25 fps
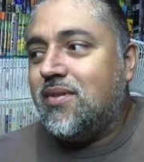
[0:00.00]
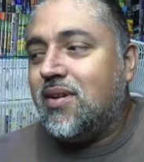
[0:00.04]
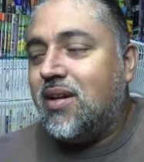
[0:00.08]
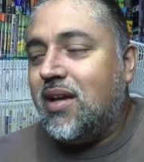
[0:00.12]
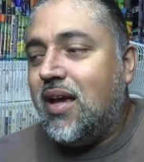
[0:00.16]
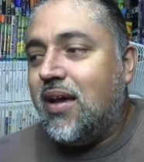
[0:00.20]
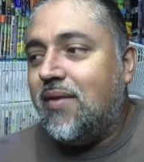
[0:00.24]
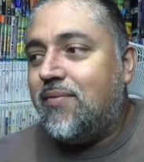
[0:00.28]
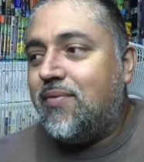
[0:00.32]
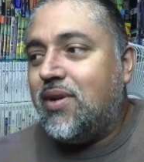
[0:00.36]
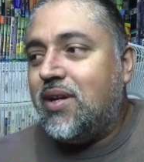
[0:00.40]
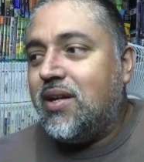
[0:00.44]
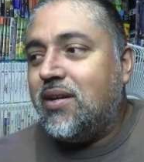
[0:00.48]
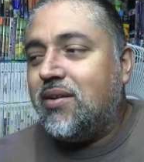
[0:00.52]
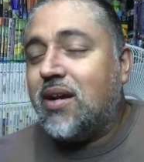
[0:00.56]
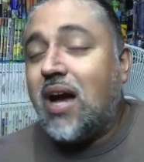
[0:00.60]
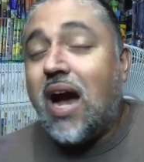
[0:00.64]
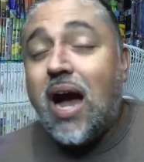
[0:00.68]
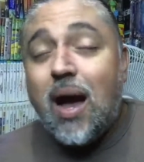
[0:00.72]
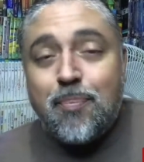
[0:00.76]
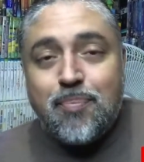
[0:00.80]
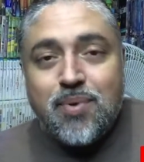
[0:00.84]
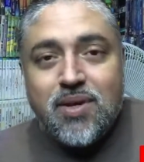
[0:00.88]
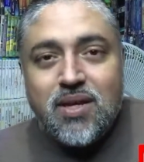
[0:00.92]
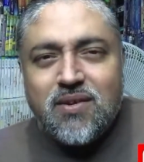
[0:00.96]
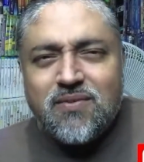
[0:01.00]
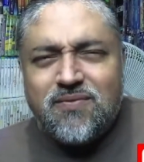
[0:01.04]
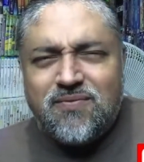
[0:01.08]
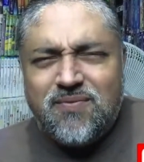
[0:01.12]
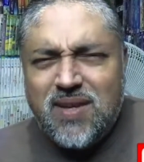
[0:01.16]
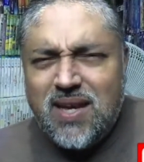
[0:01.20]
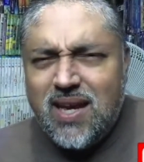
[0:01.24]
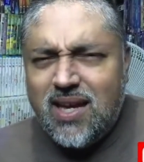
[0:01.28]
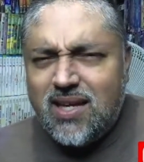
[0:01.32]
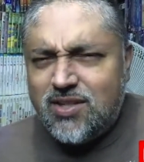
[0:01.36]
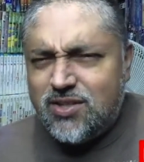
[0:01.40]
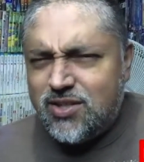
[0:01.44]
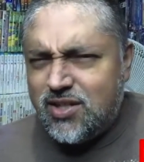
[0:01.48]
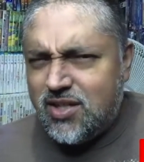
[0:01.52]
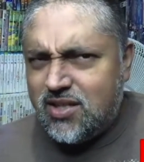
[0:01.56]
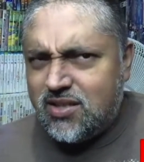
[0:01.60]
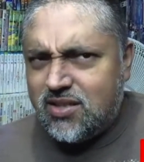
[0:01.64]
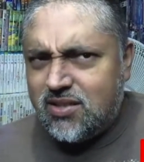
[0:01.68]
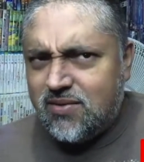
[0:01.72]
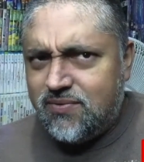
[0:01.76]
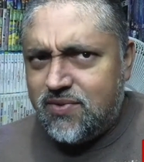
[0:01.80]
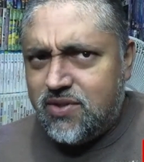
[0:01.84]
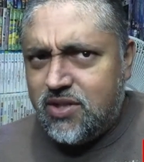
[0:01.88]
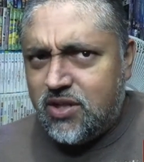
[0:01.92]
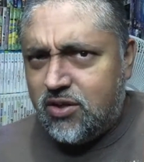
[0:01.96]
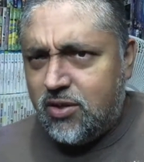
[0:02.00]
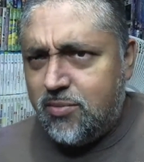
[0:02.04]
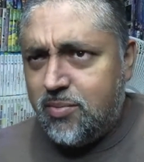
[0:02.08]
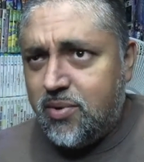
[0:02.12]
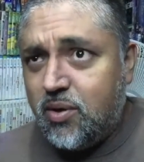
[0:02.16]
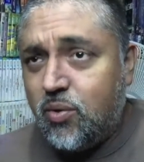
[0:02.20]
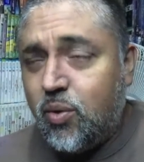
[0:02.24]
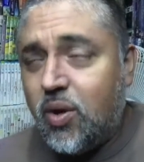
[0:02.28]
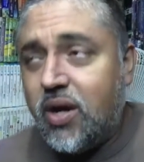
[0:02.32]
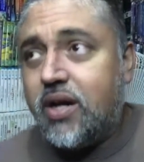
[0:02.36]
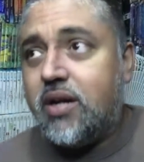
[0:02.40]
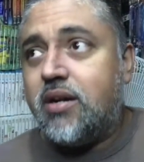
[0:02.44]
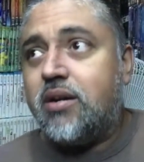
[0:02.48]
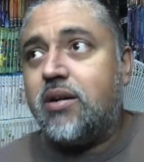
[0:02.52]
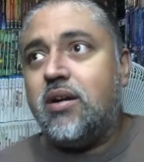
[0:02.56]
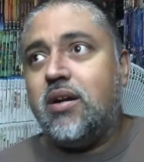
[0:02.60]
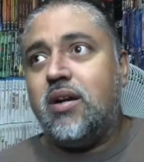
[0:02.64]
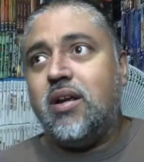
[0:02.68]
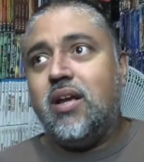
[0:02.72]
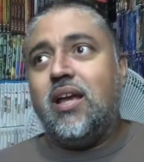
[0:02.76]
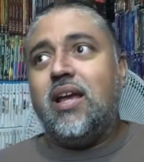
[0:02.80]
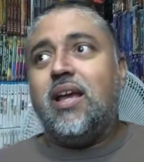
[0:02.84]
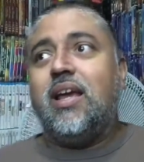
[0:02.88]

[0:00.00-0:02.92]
every copy of VHS of Jerry Maguire,